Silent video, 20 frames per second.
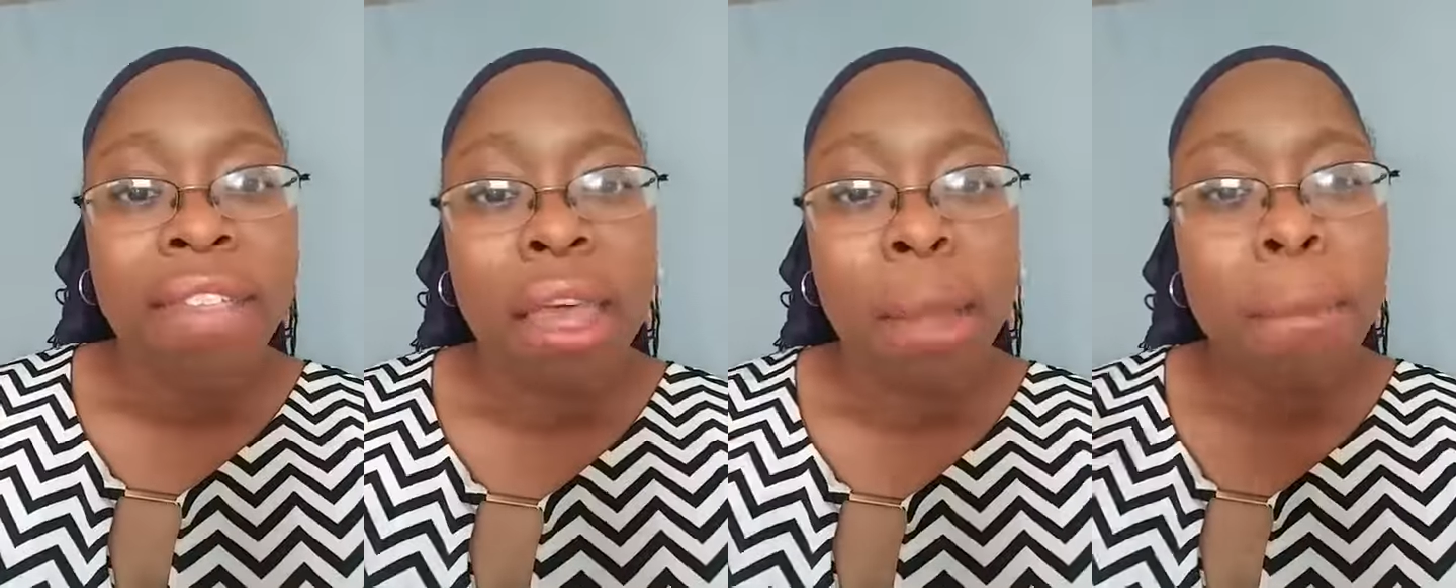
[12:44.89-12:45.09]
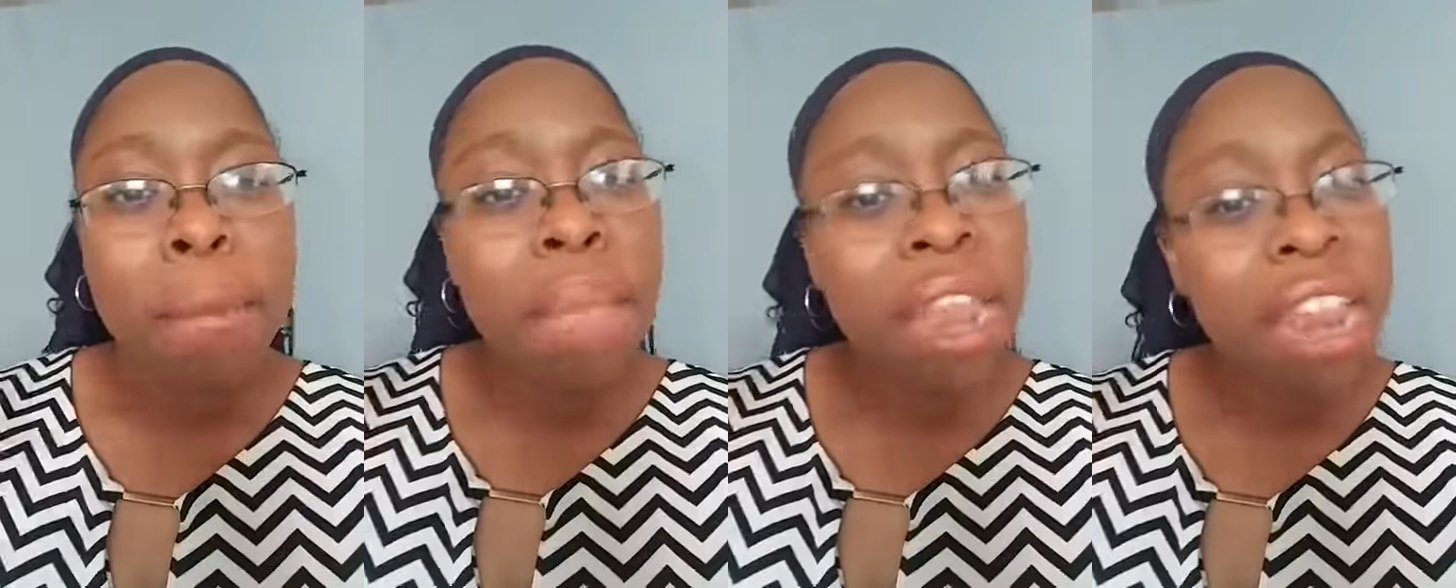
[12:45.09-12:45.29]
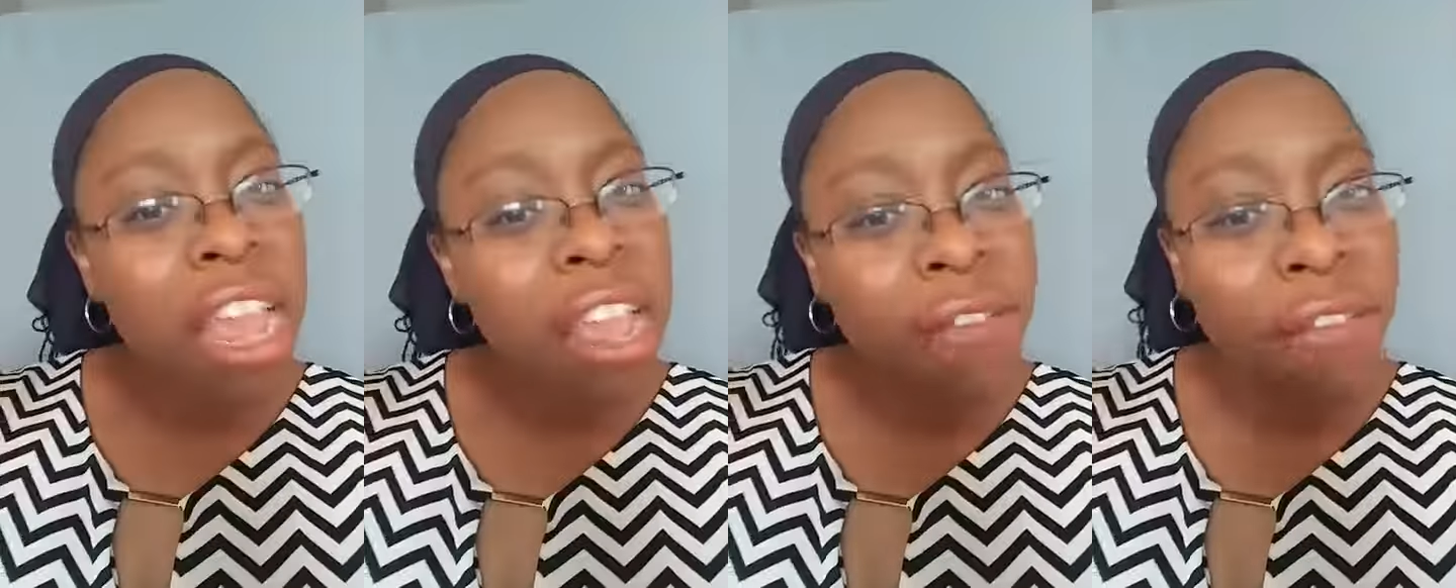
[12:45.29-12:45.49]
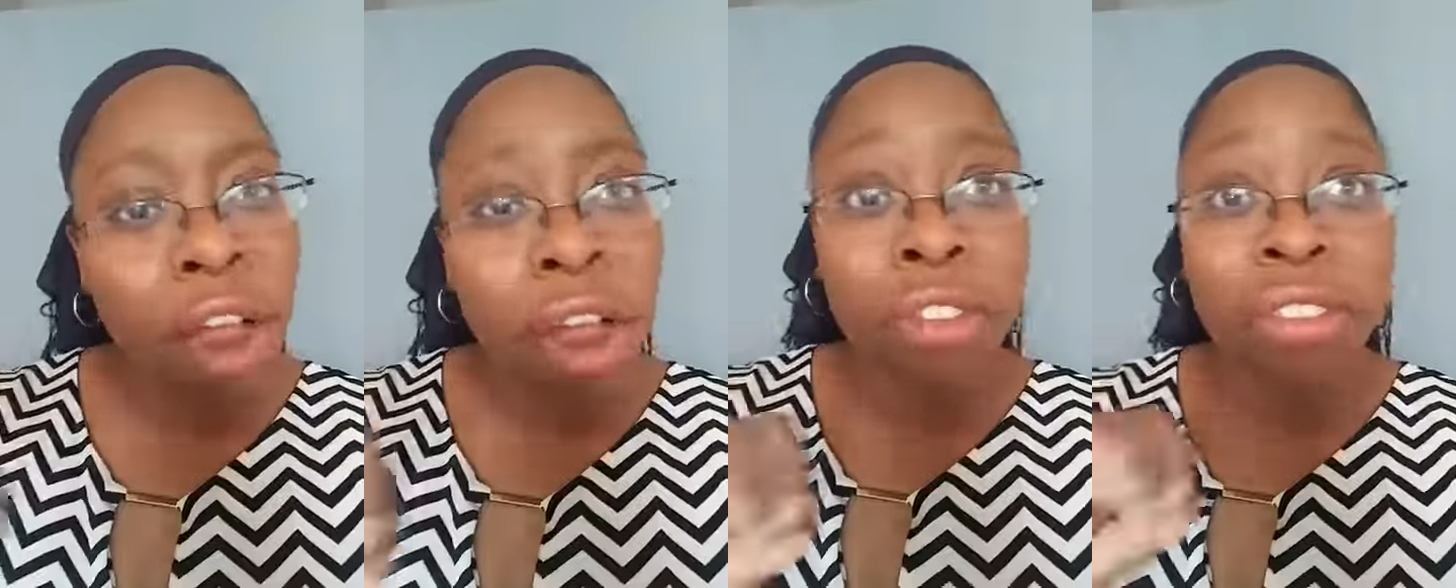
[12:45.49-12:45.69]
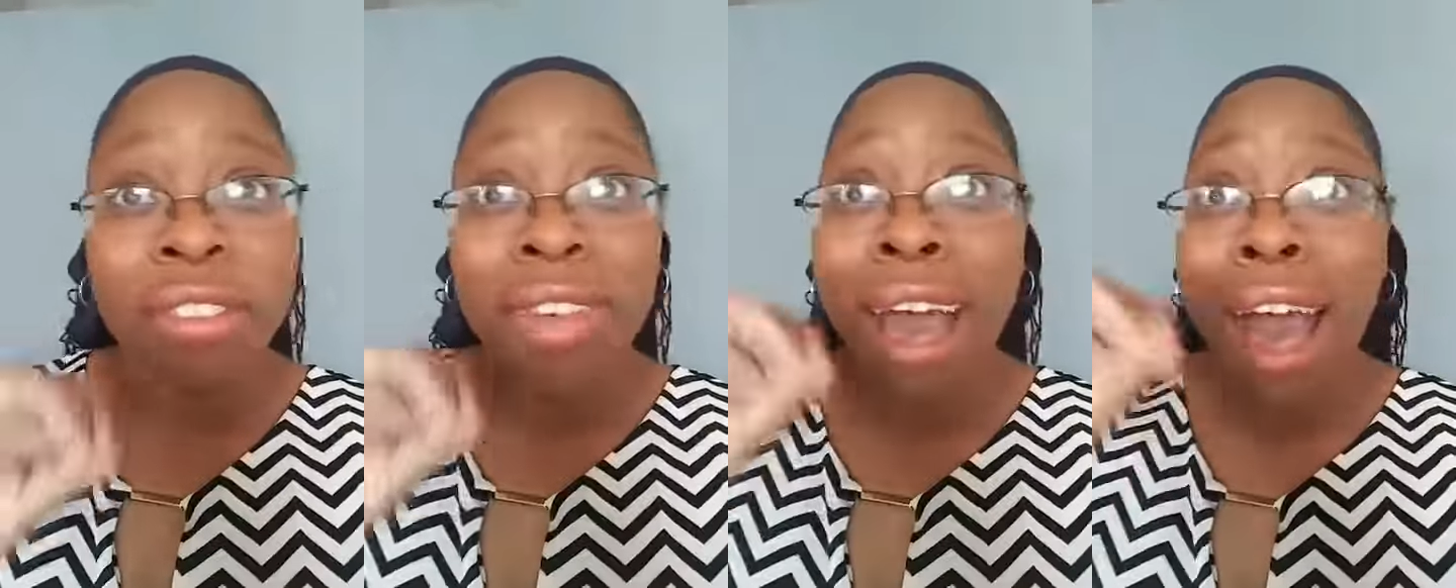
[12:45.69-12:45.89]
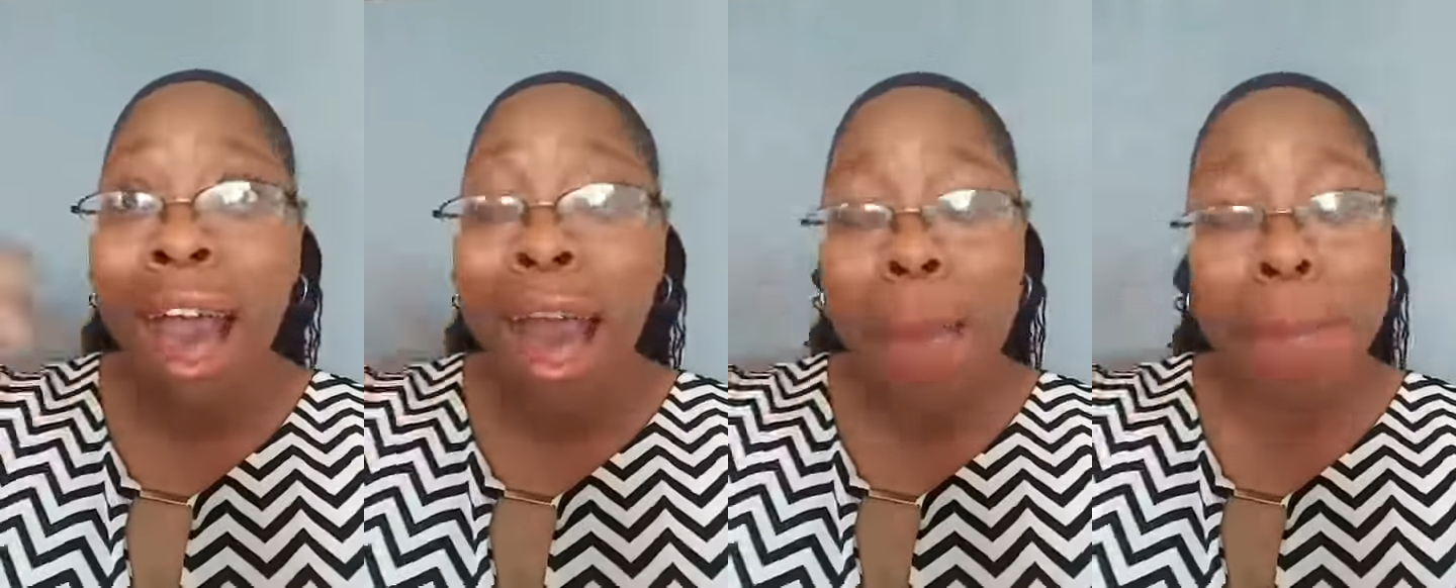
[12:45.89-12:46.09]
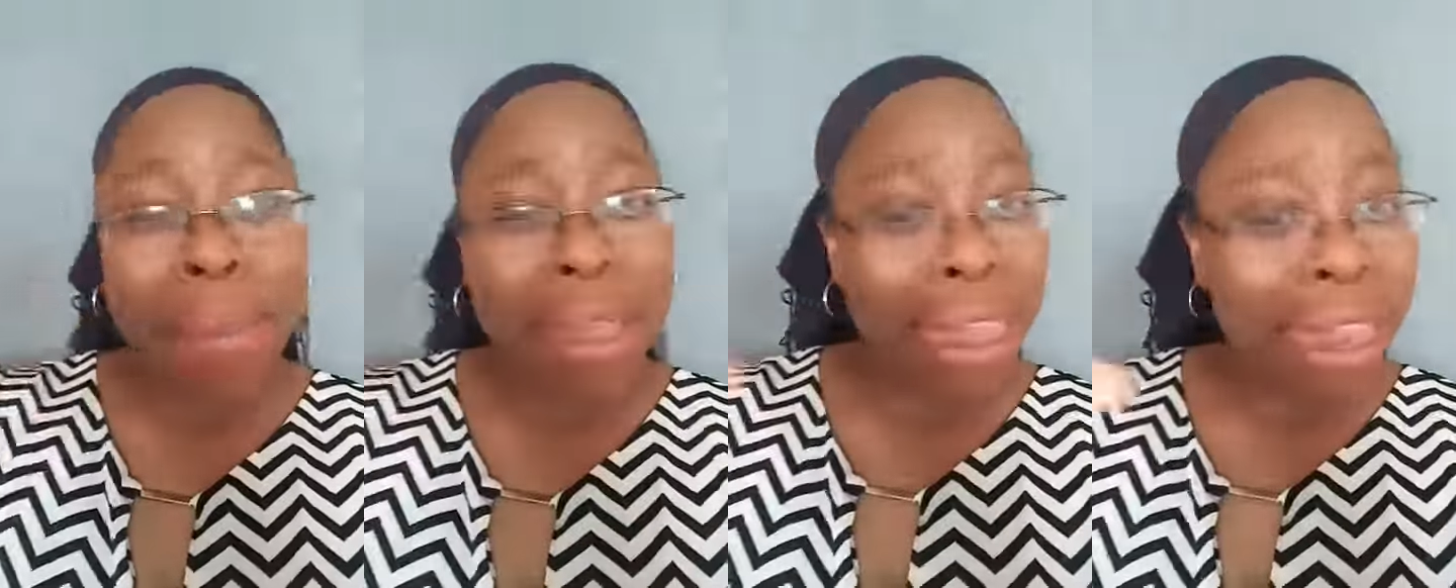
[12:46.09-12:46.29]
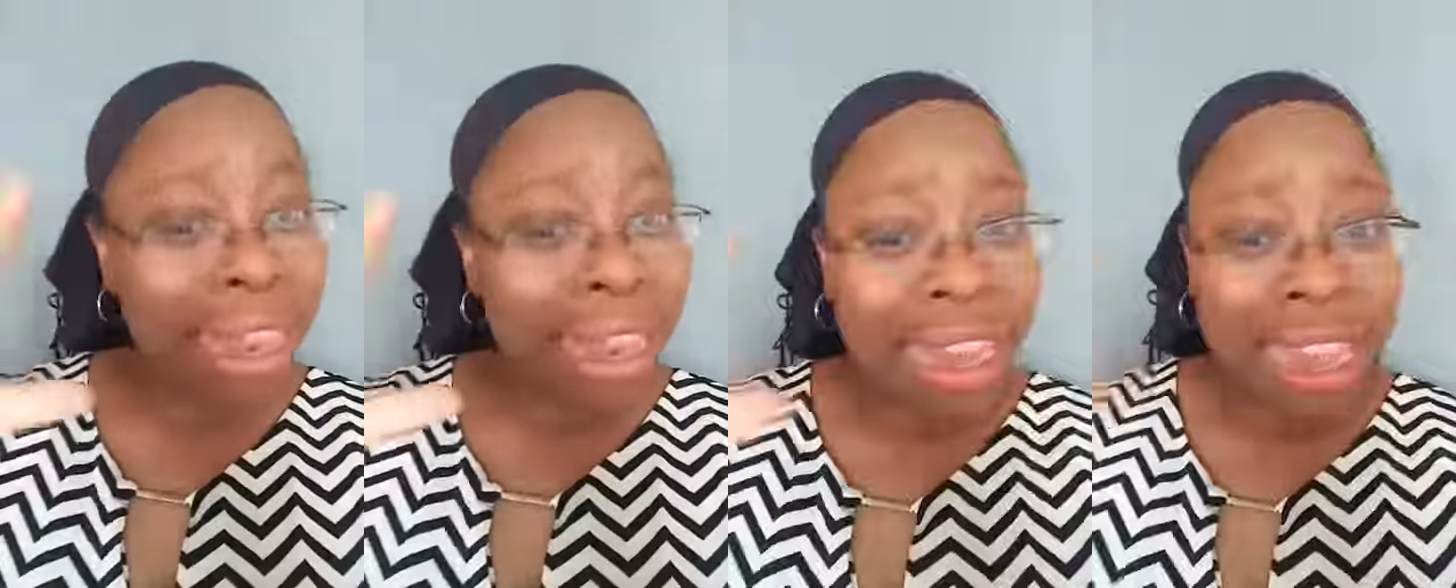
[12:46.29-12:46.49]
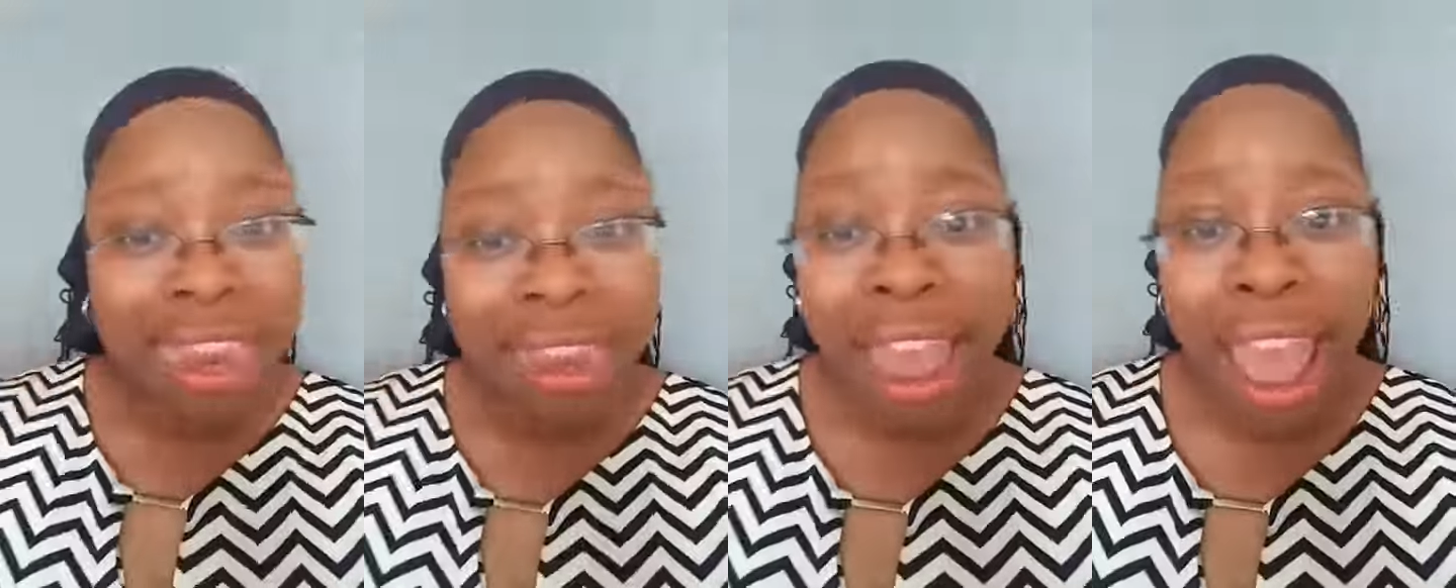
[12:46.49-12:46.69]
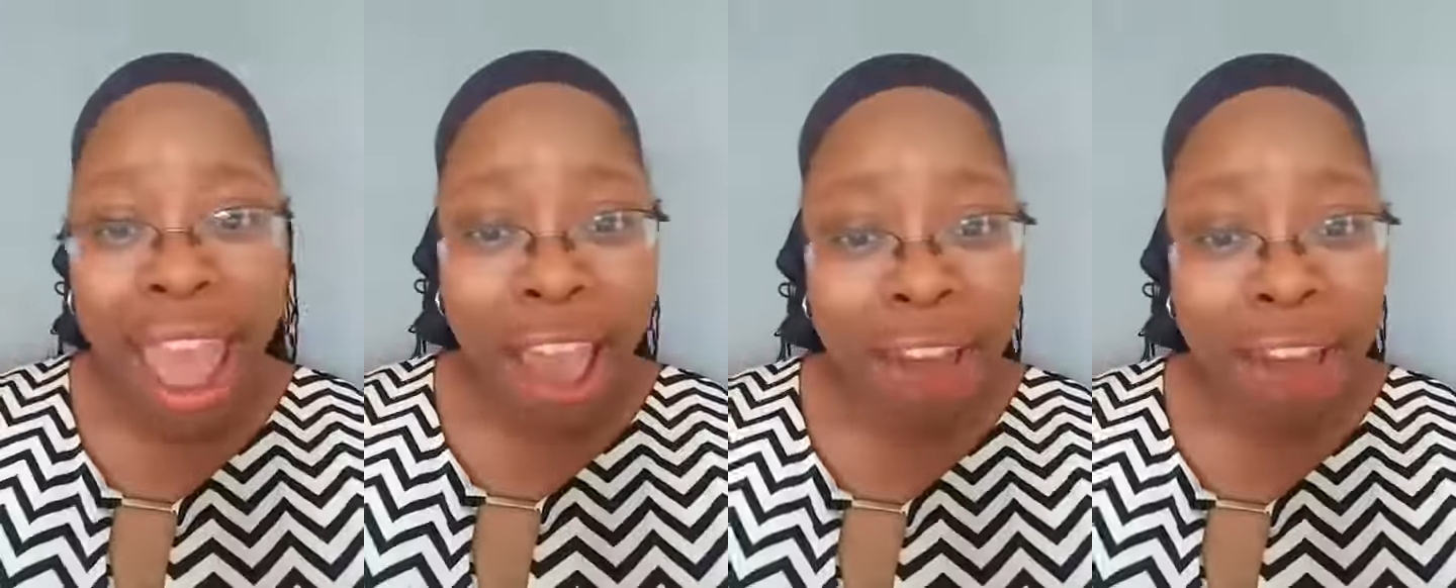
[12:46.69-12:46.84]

that many of our top elite